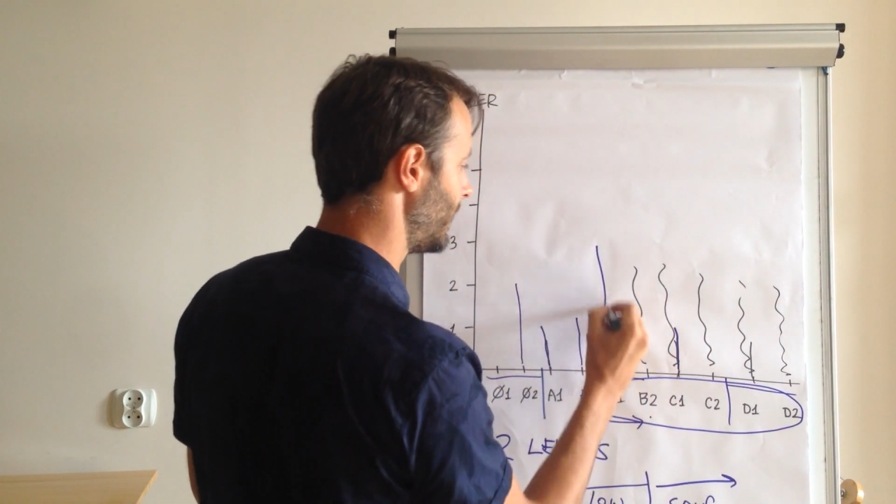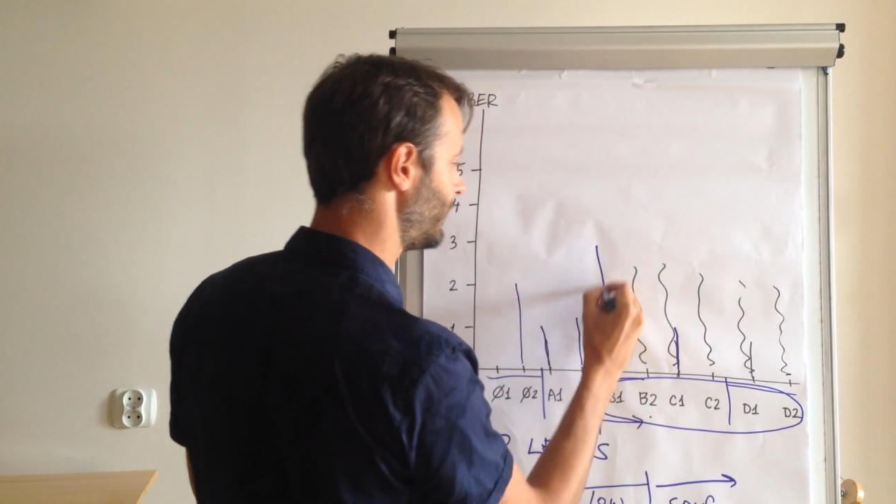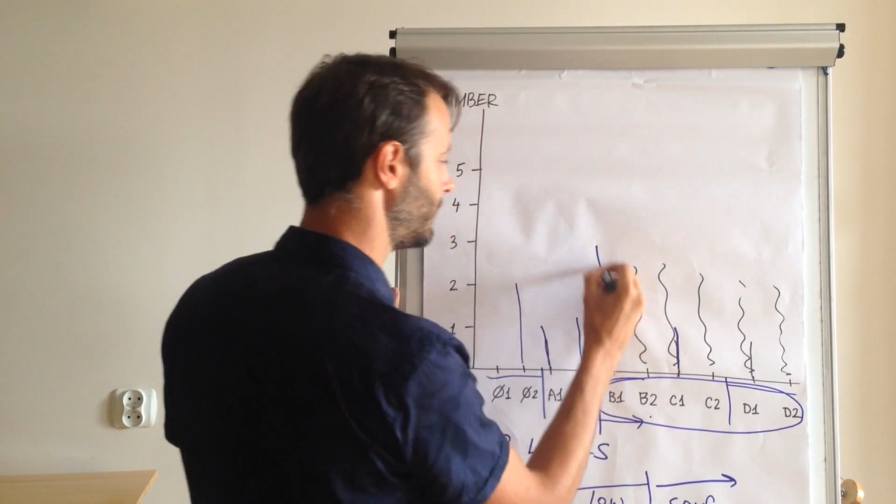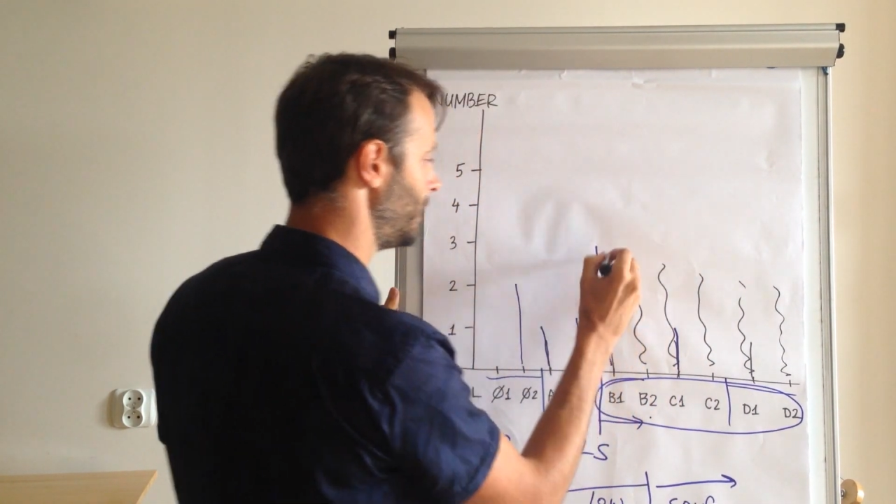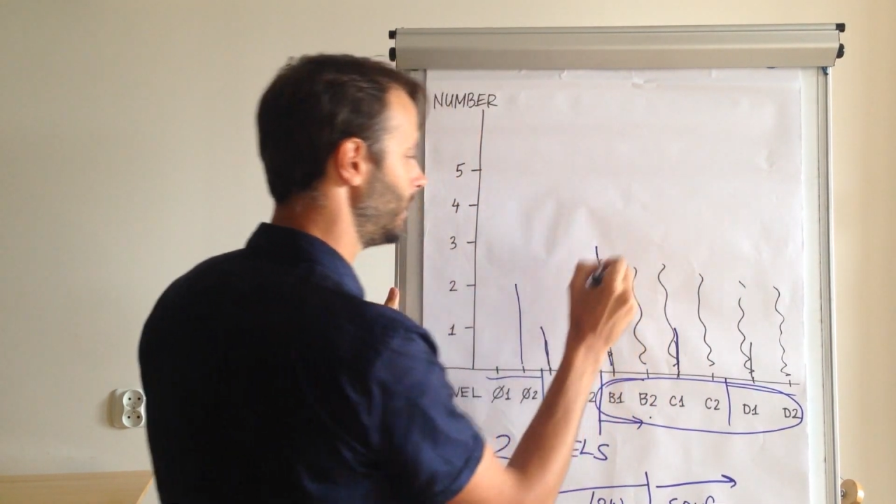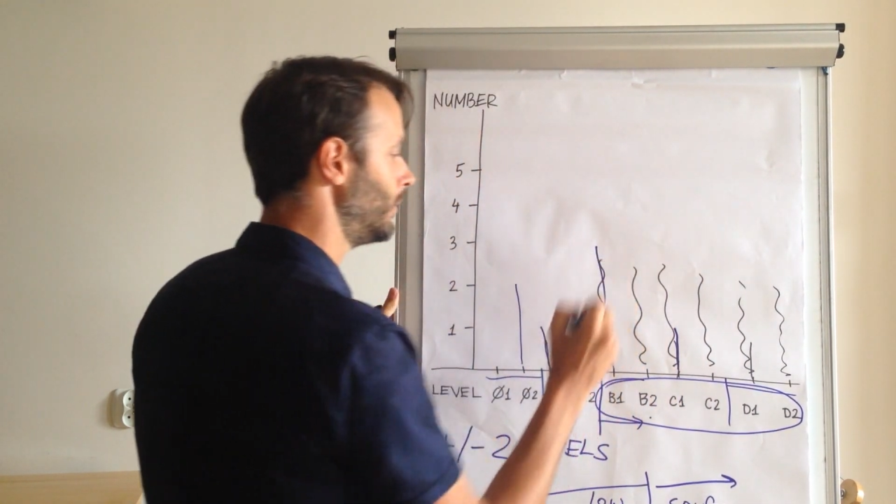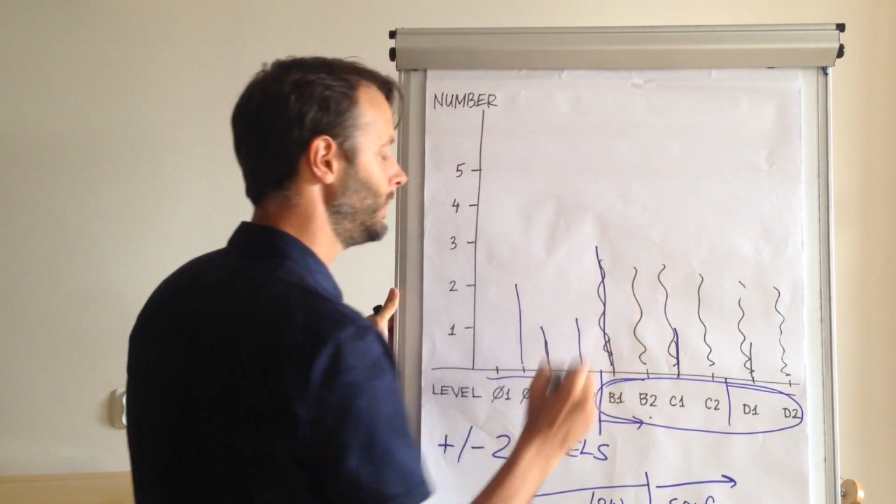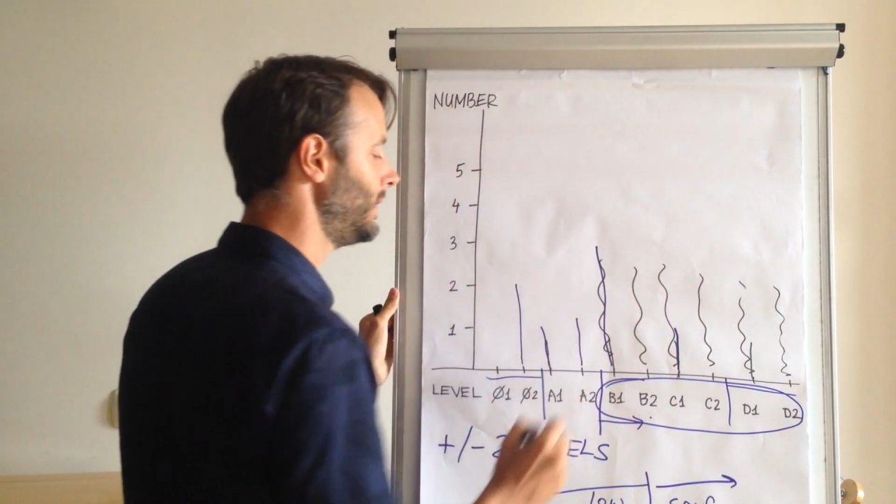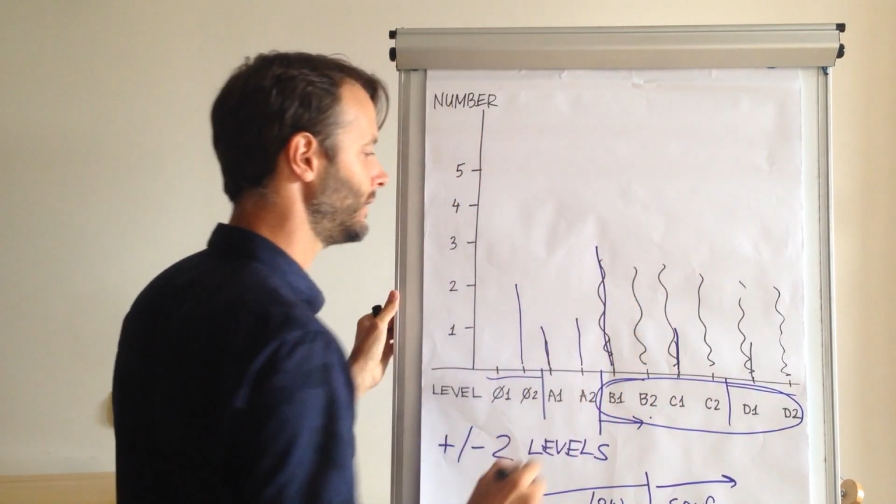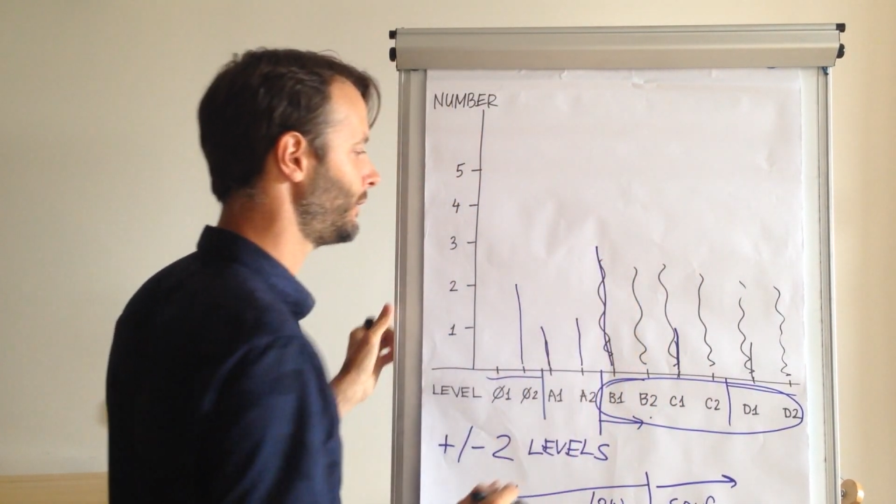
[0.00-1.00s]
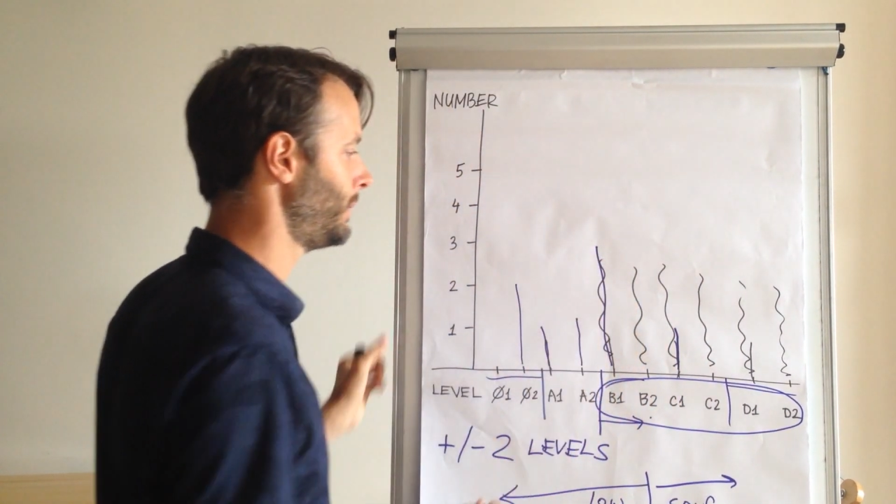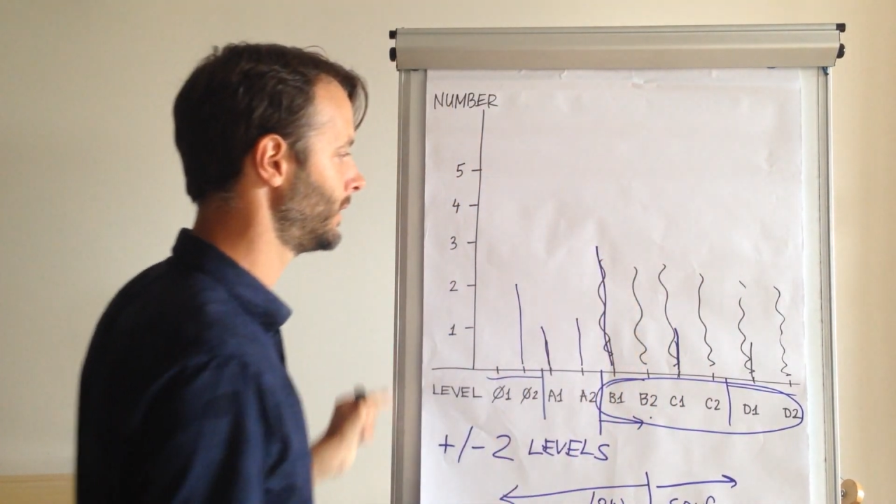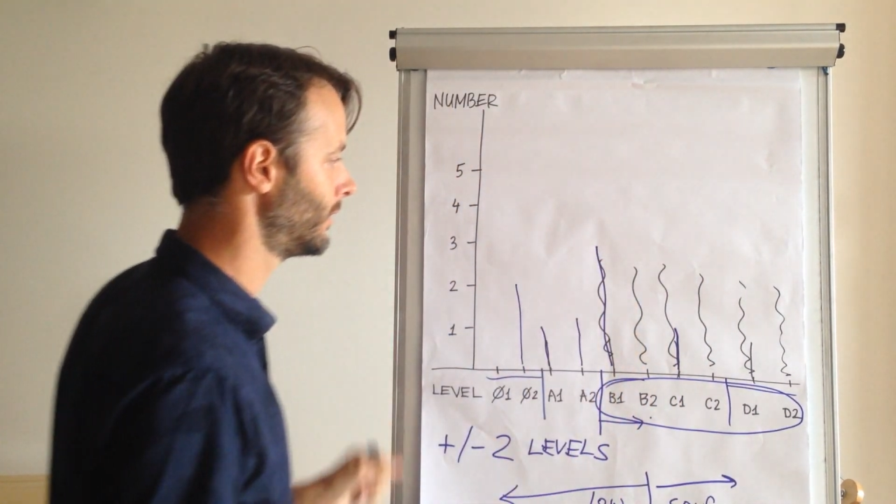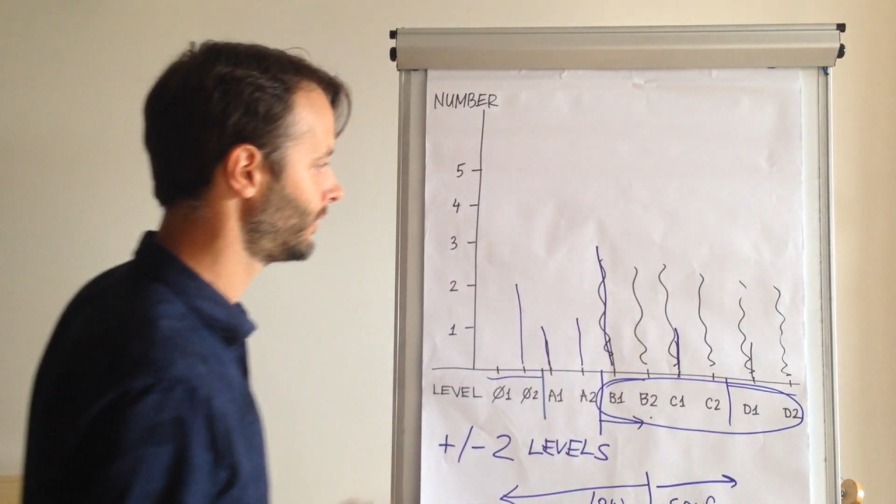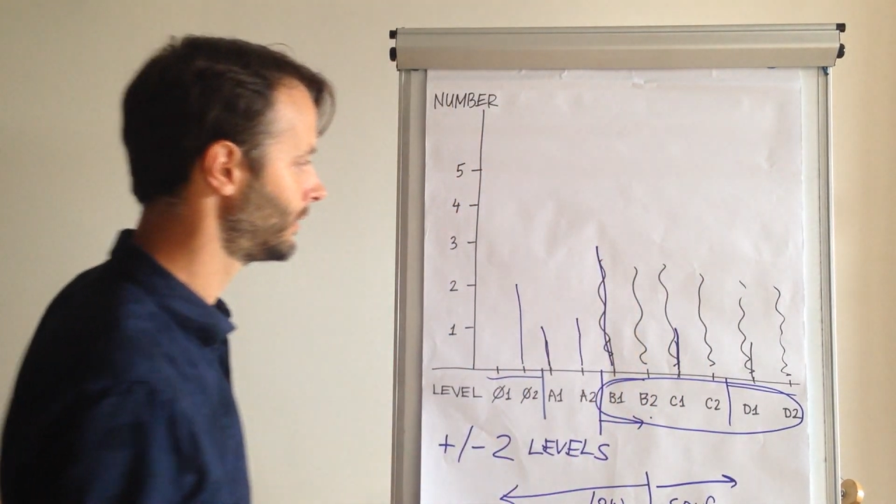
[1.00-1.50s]
and some intermediate
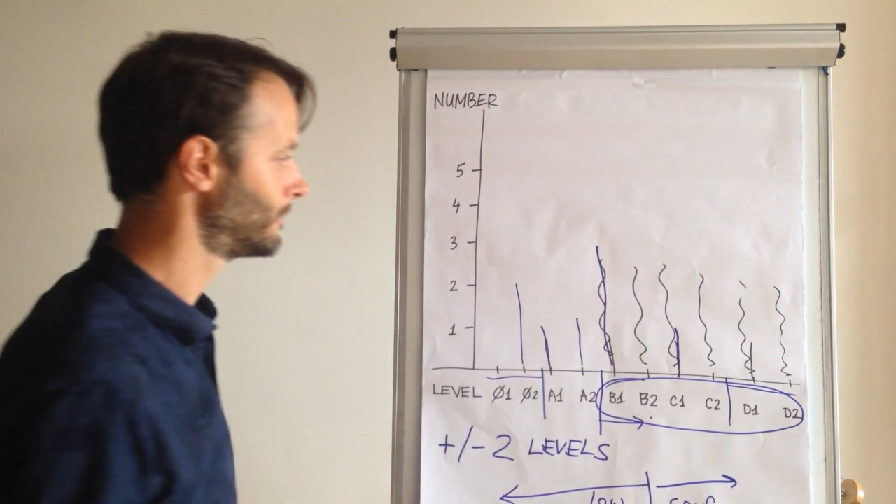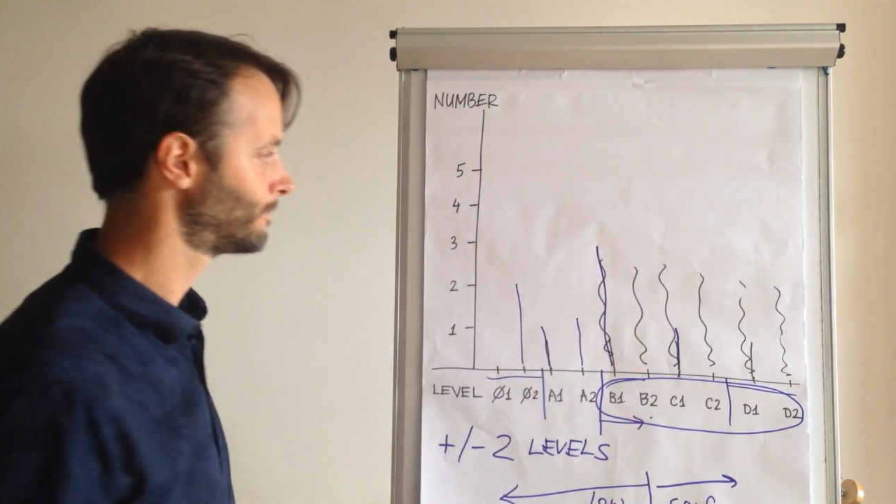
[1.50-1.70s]
speakers,